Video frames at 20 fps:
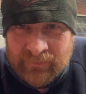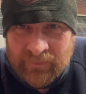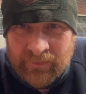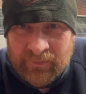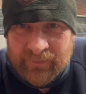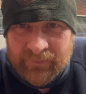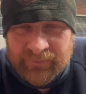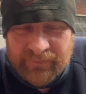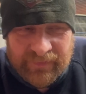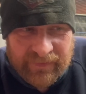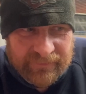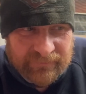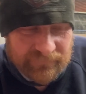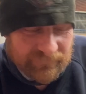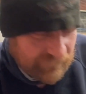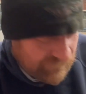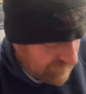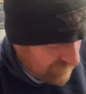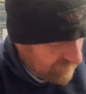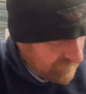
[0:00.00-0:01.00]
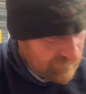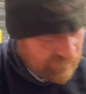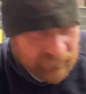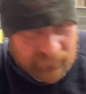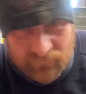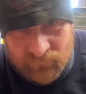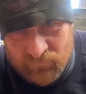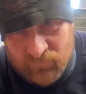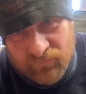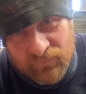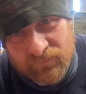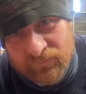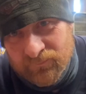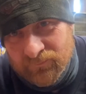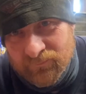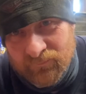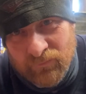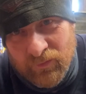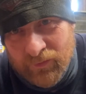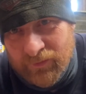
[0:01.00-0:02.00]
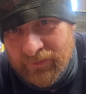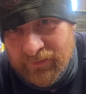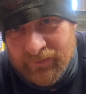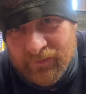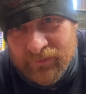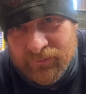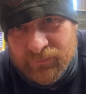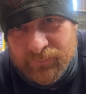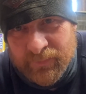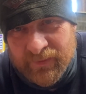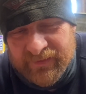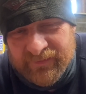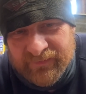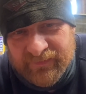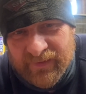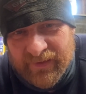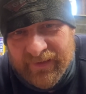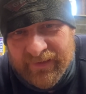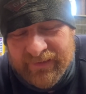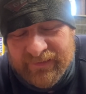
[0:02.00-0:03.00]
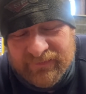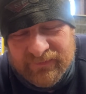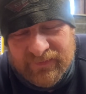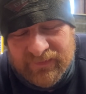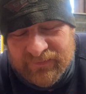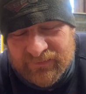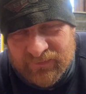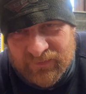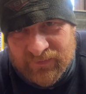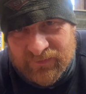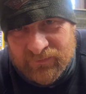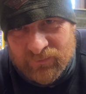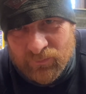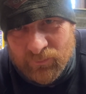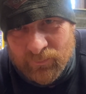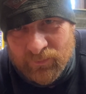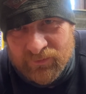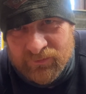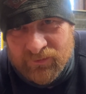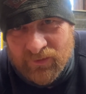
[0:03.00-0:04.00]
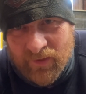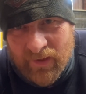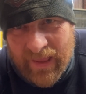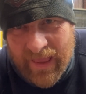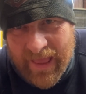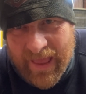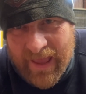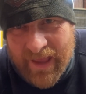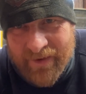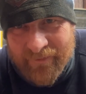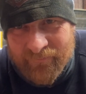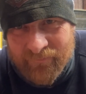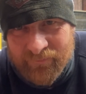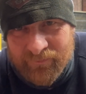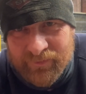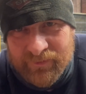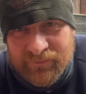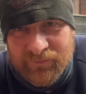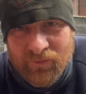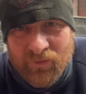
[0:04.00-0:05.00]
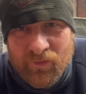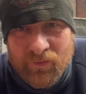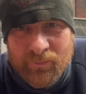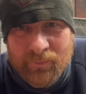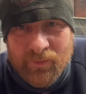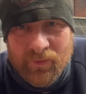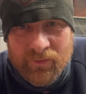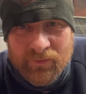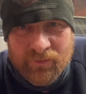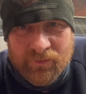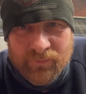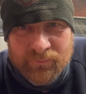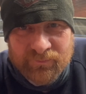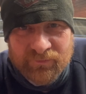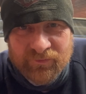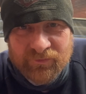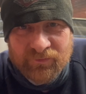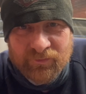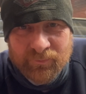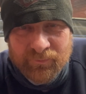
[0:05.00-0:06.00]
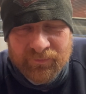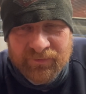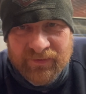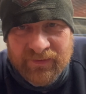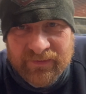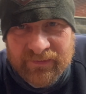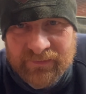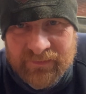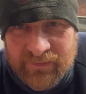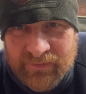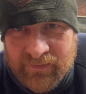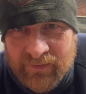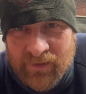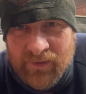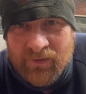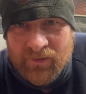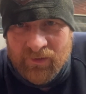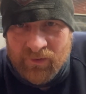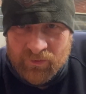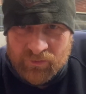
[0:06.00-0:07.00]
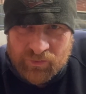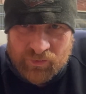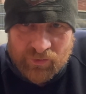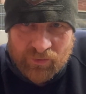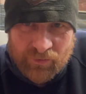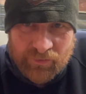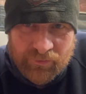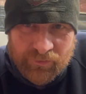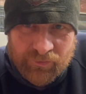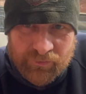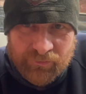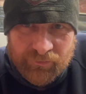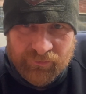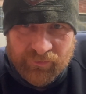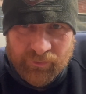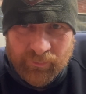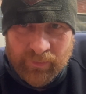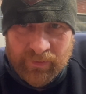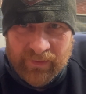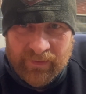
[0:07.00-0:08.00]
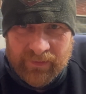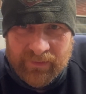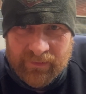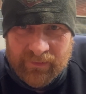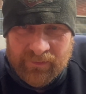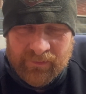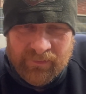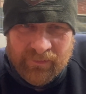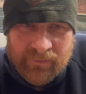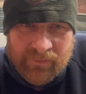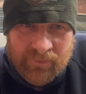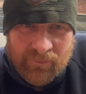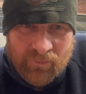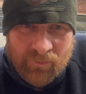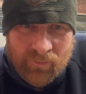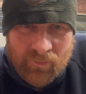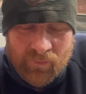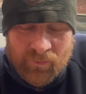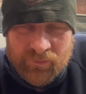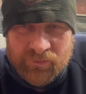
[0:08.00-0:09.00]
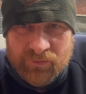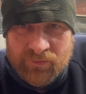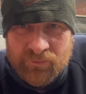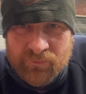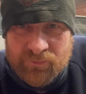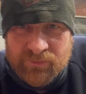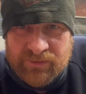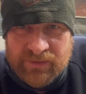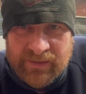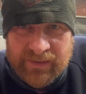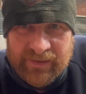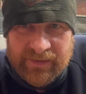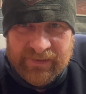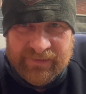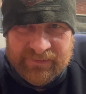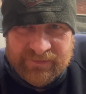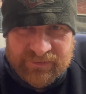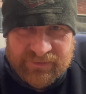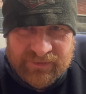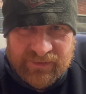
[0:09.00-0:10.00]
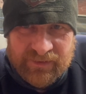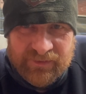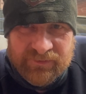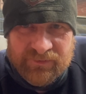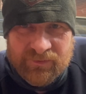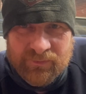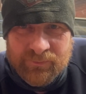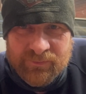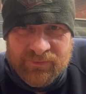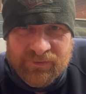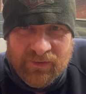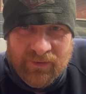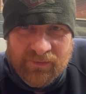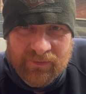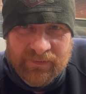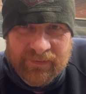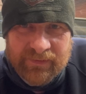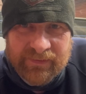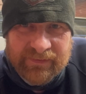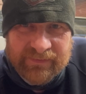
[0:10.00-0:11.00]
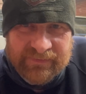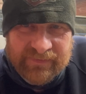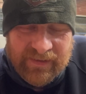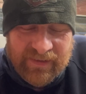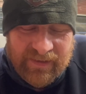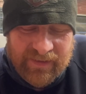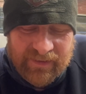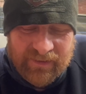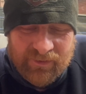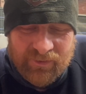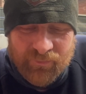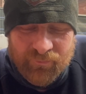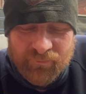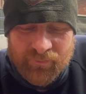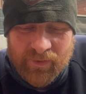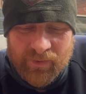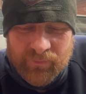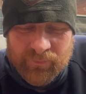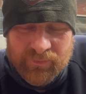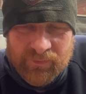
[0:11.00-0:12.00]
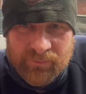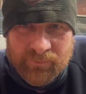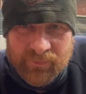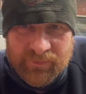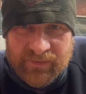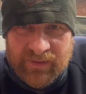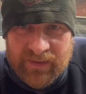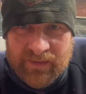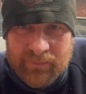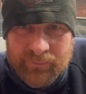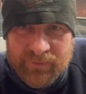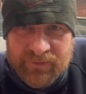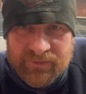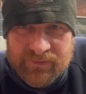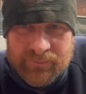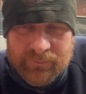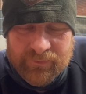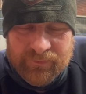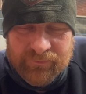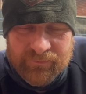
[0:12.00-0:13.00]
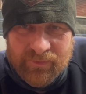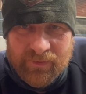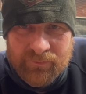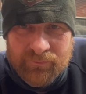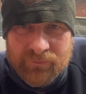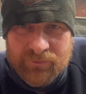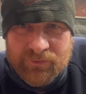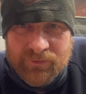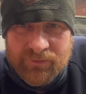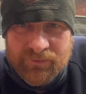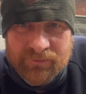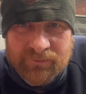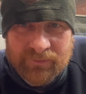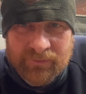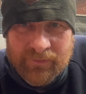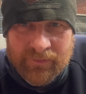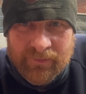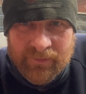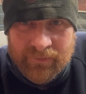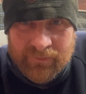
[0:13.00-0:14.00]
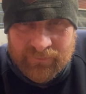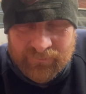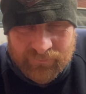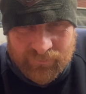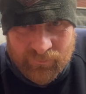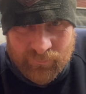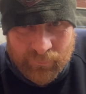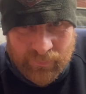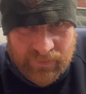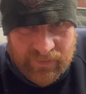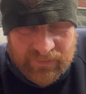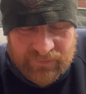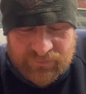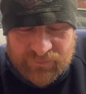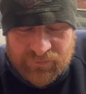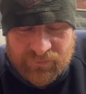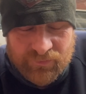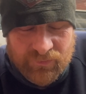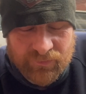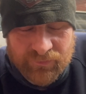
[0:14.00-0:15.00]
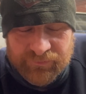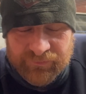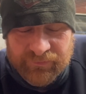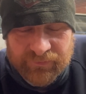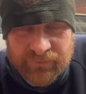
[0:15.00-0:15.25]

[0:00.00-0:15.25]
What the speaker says: And then looking at those bits there, it's almost like every time I come to something and try and undo it or use it, it's seized up solid. It's corroded with aluminium corrosion through being stood.